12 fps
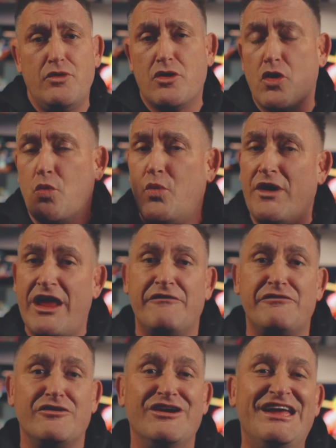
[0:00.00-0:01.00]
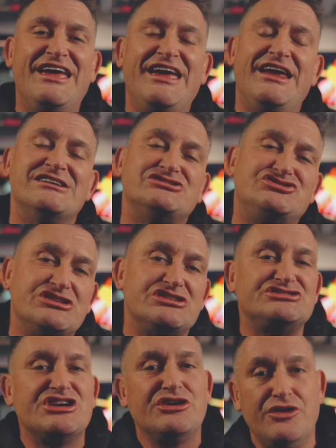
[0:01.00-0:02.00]
viewer, or whatever, it is
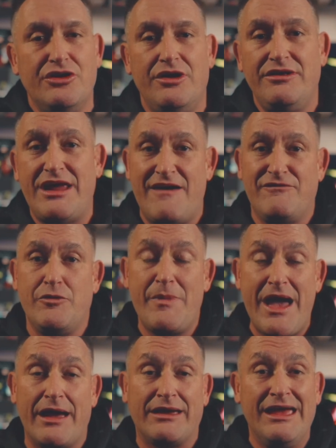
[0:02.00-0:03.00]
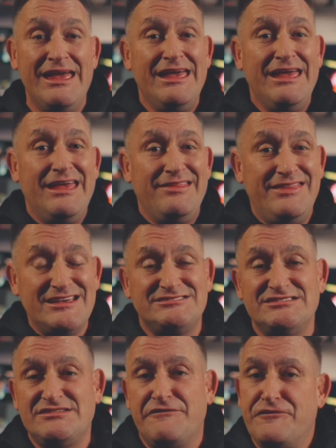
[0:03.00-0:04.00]
just good to have you back.
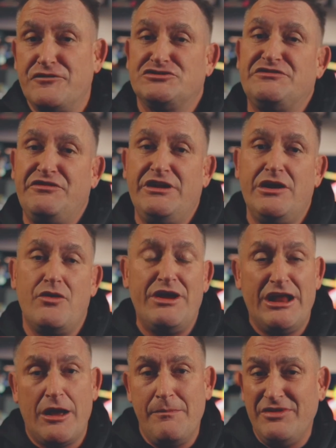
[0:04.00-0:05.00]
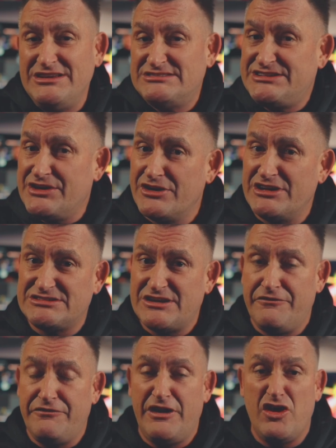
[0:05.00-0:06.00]
This is the first video in a complete series
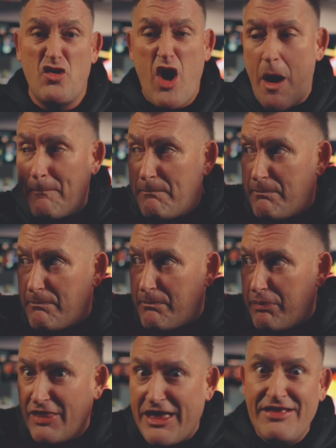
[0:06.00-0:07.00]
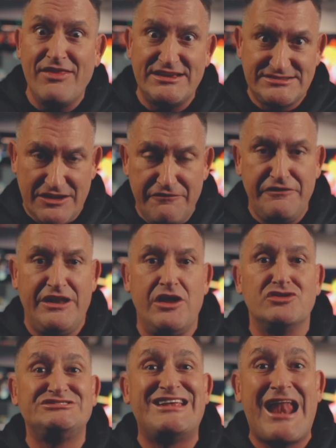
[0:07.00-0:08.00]
of video, a playlist of
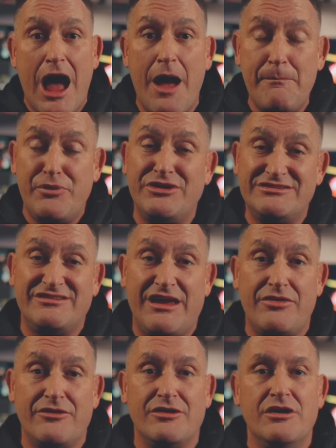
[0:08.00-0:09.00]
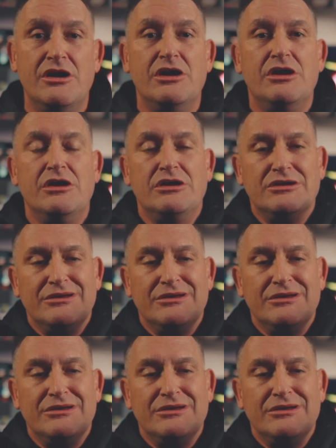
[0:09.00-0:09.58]
videos that I'm putting together,